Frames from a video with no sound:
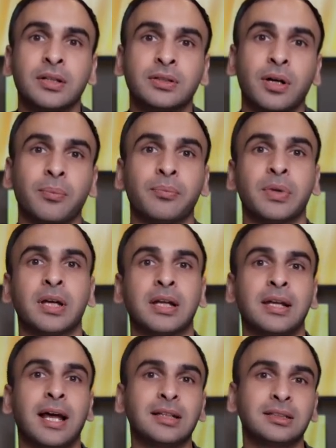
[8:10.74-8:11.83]
So
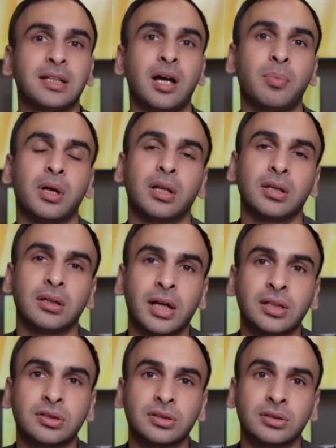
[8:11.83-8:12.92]
next up,
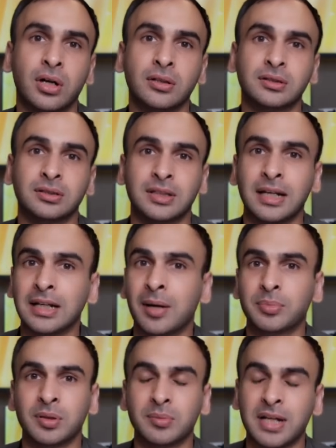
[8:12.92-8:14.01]
let's start setting
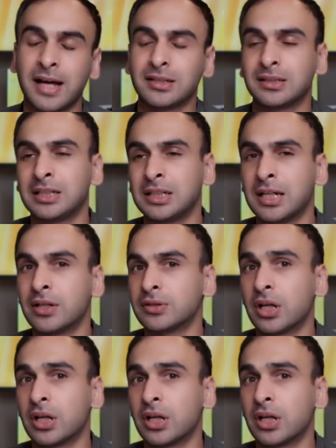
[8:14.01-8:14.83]
up some task details